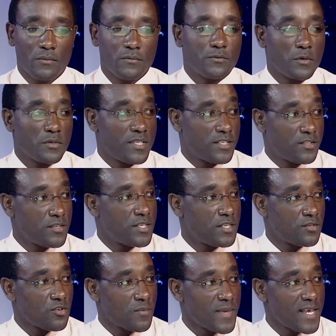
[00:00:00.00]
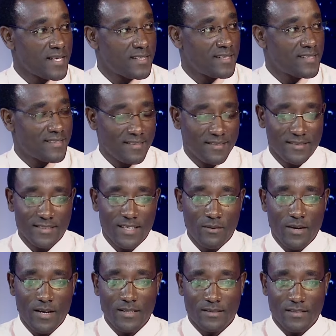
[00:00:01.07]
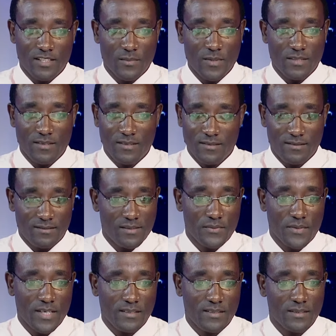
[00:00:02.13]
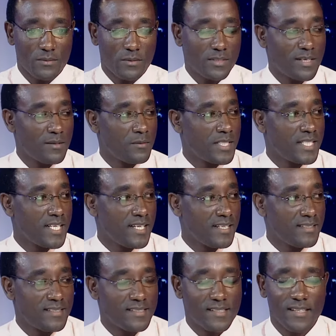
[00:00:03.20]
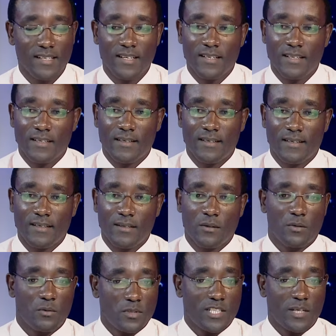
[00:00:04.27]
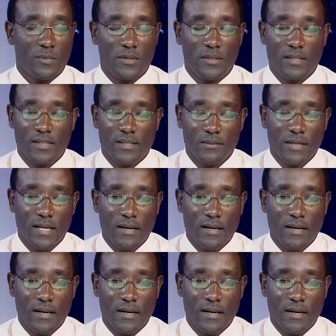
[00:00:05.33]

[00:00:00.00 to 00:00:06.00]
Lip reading: for schistosomiasis, the one transmitting different wetlands or water bodies, we